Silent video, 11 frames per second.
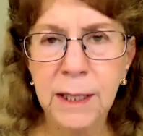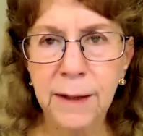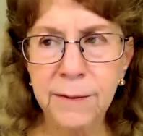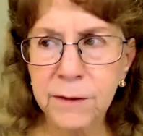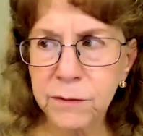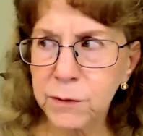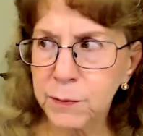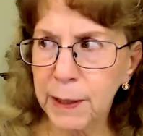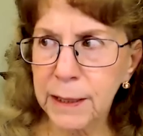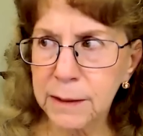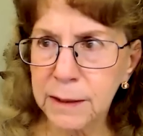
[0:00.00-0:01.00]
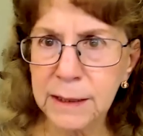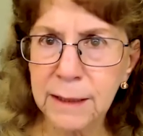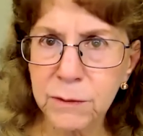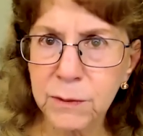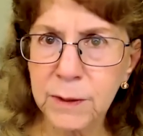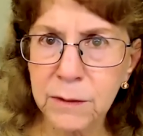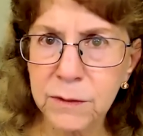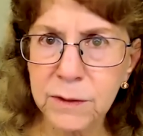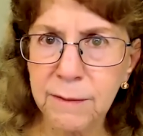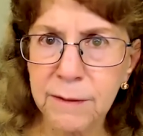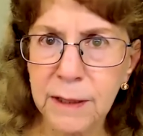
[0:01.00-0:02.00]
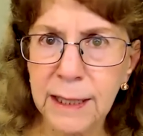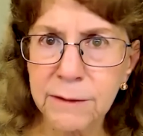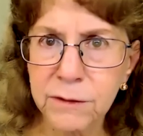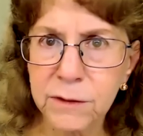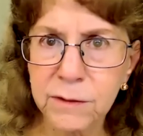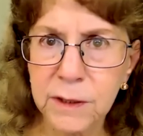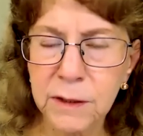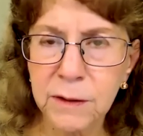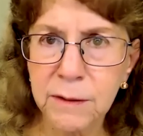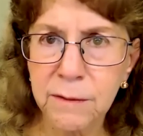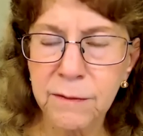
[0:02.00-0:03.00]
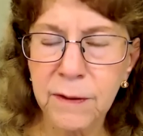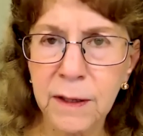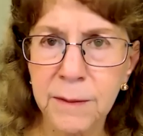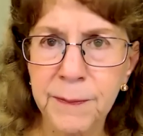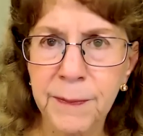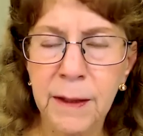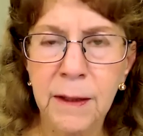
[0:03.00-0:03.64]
And this was back in the days when I used to have classes here at the farm.